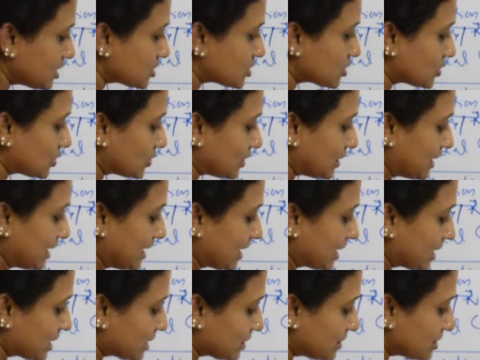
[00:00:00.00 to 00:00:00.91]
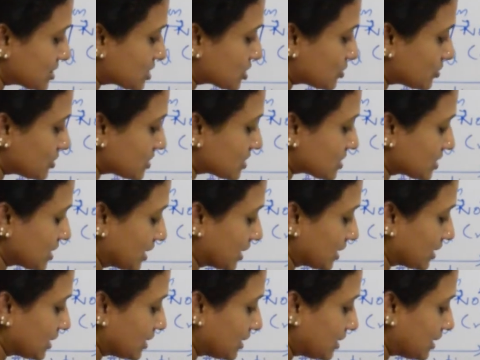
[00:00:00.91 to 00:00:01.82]
So link this to this
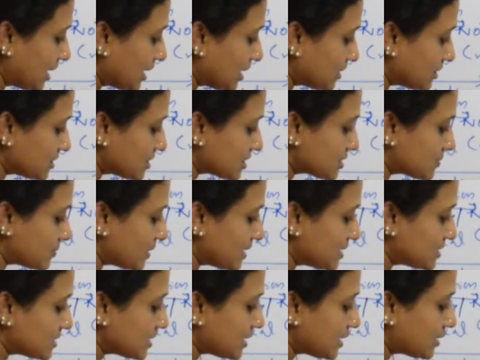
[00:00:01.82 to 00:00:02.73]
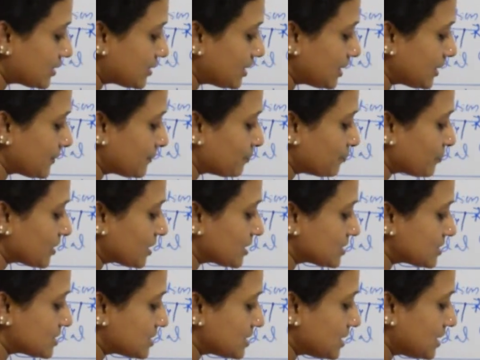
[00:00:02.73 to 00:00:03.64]
ring. Take this benzene ring,
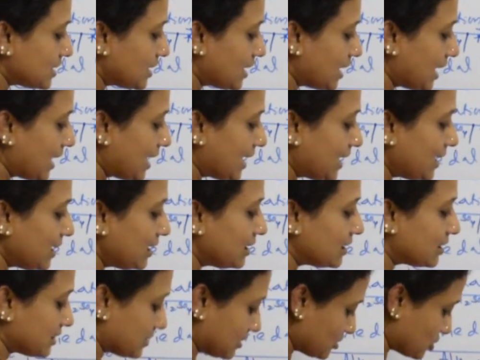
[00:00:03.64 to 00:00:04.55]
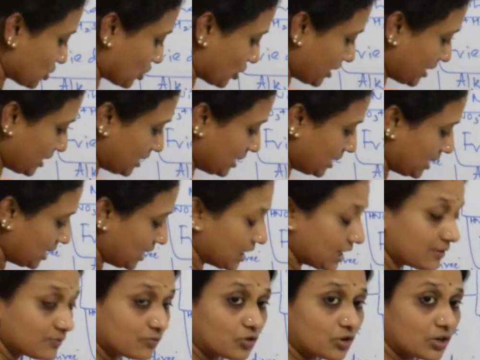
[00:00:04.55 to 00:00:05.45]
Cl, join,
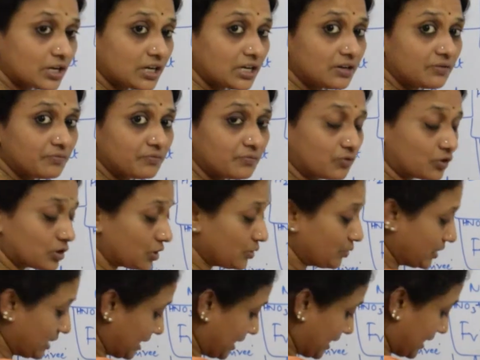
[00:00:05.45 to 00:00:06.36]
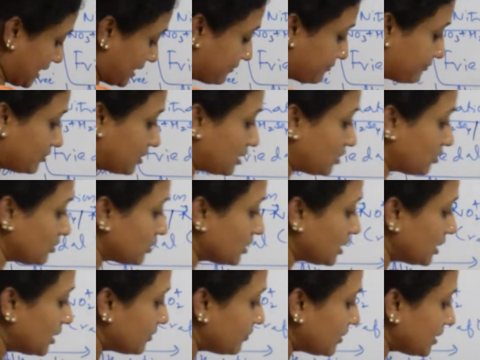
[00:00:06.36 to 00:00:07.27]
and what do we have now?
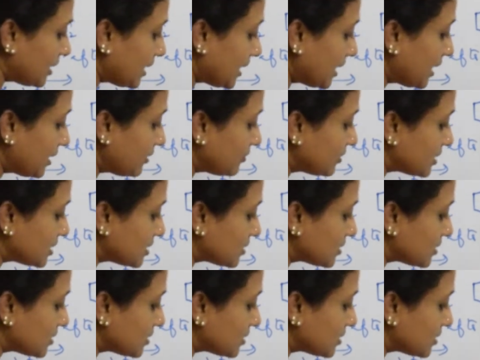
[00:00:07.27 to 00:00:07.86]
We have